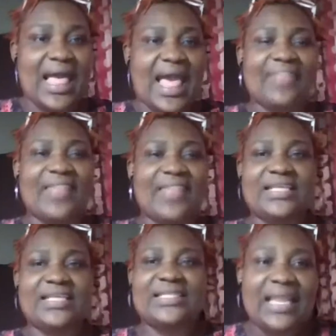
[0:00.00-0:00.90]
And that
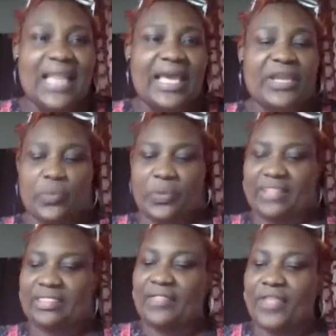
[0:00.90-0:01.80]
is in line with
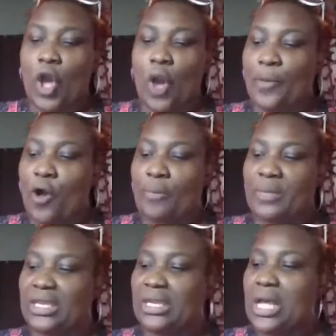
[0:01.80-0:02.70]
the
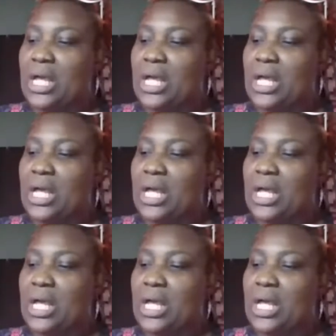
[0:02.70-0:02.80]
upcoming